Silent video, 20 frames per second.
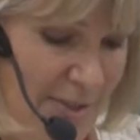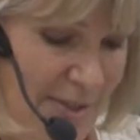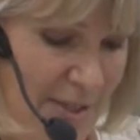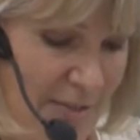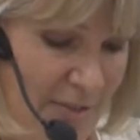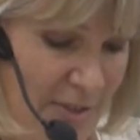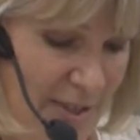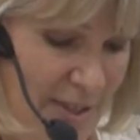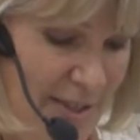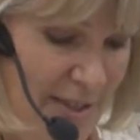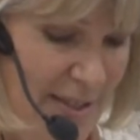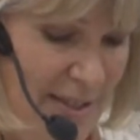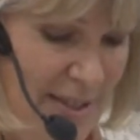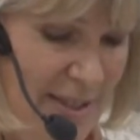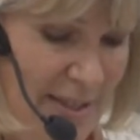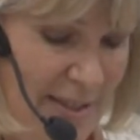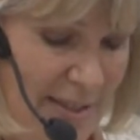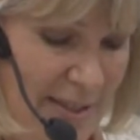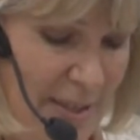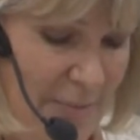several
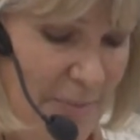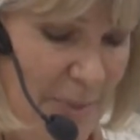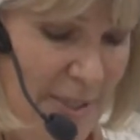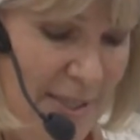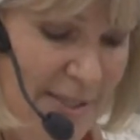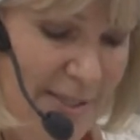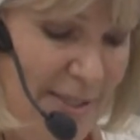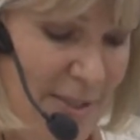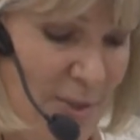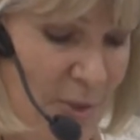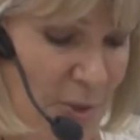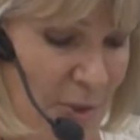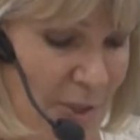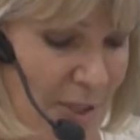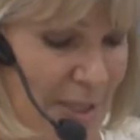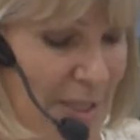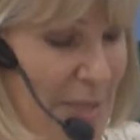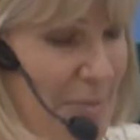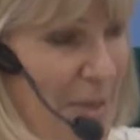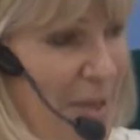companies and
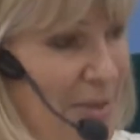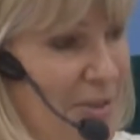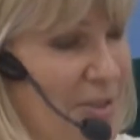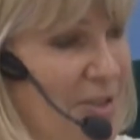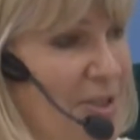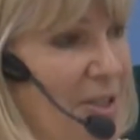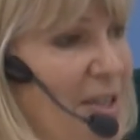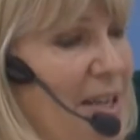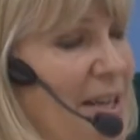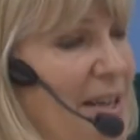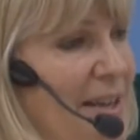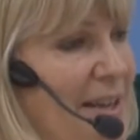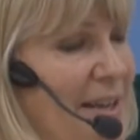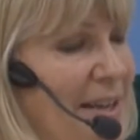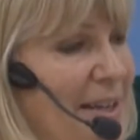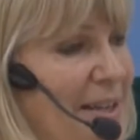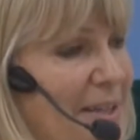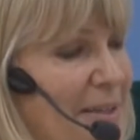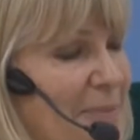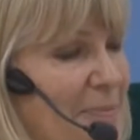talking about
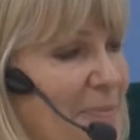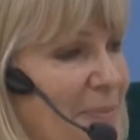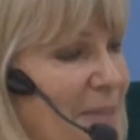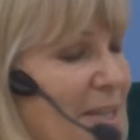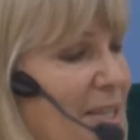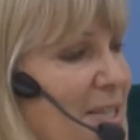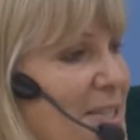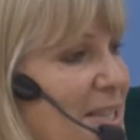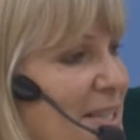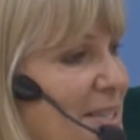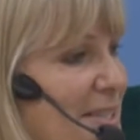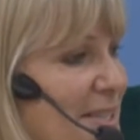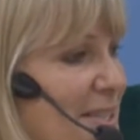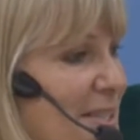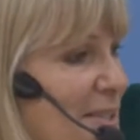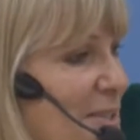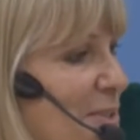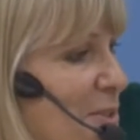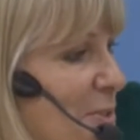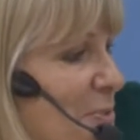
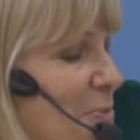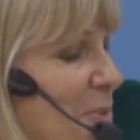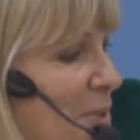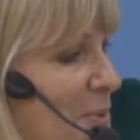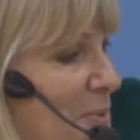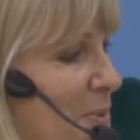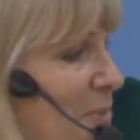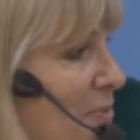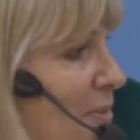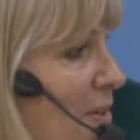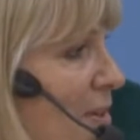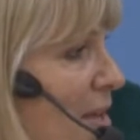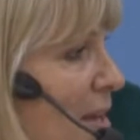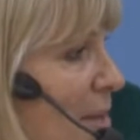indexes. We were very